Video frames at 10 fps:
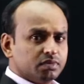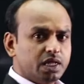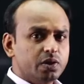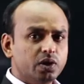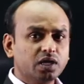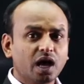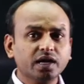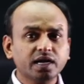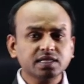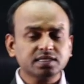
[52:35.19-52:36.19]
Then your
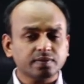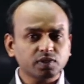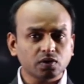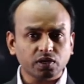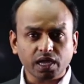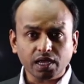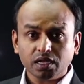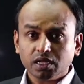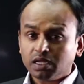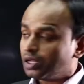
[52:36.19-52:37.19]
target is something, okay.
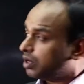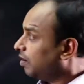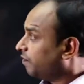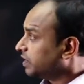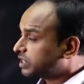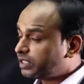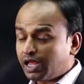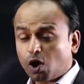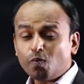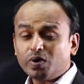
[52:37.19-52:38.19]
Uh, first
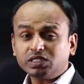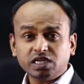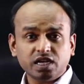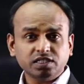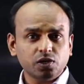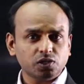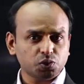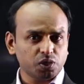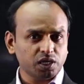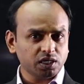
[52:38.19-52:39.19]
day how much energy you are
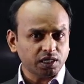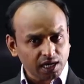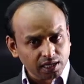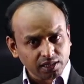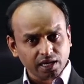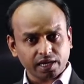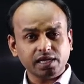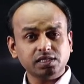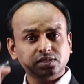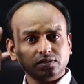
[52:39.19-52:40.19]
showing till the
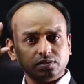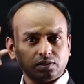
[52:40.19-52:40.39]
reach,